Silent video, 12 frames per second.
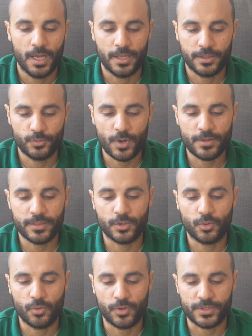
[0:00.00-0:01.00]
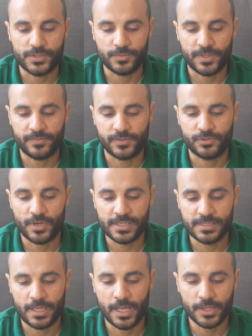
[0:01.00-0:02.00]
Throughout the course, we have
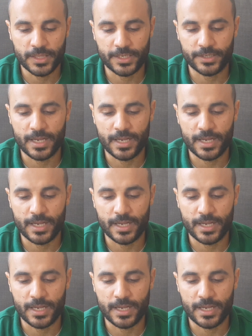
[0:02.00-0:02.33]
addressed the healthcare